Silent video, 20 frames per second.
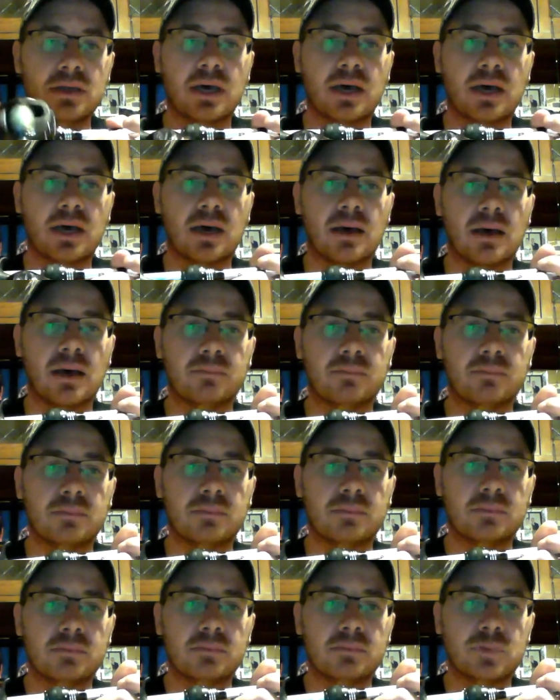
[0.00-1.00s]

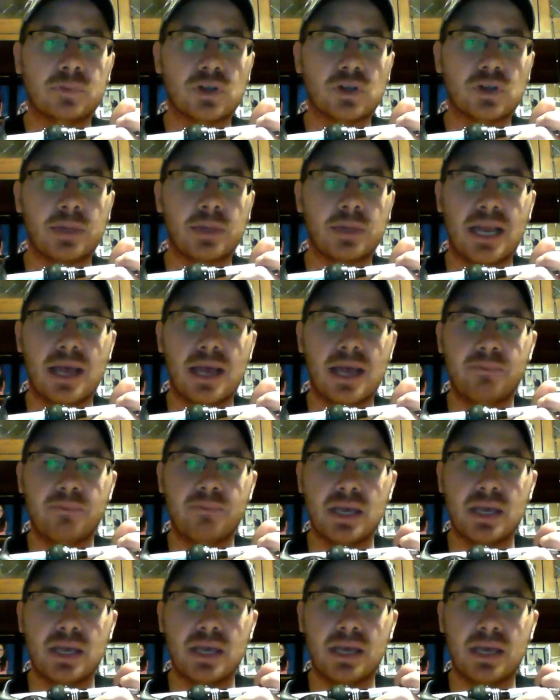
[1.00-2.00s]
Tournament
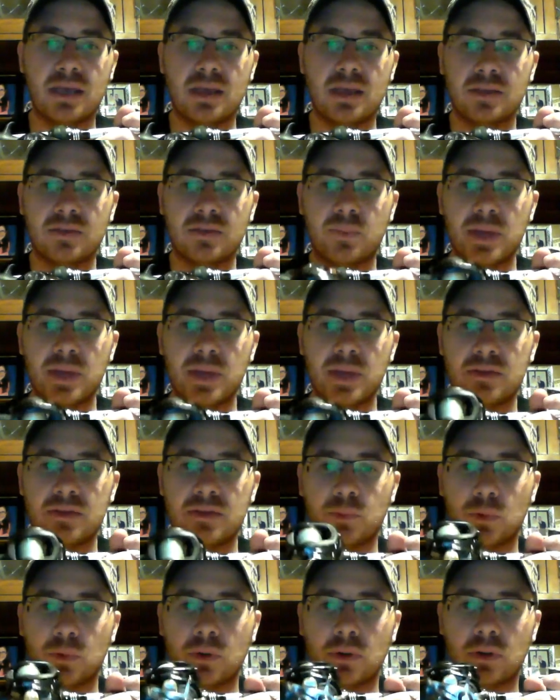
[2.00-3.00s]
MB speed
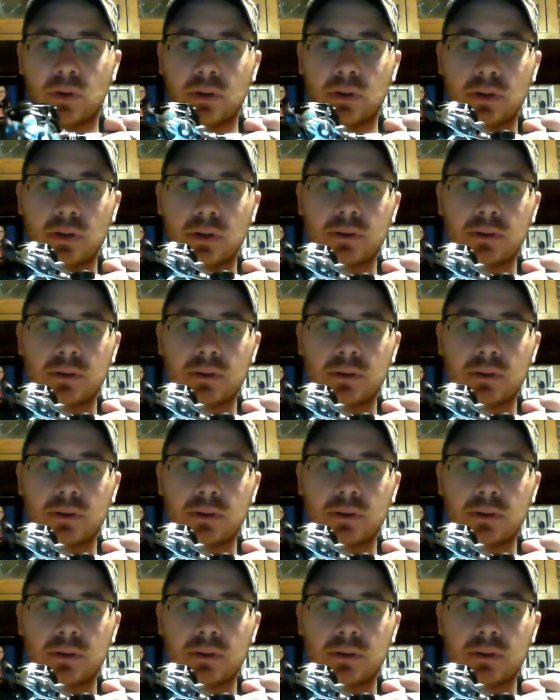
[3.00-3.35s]
spool,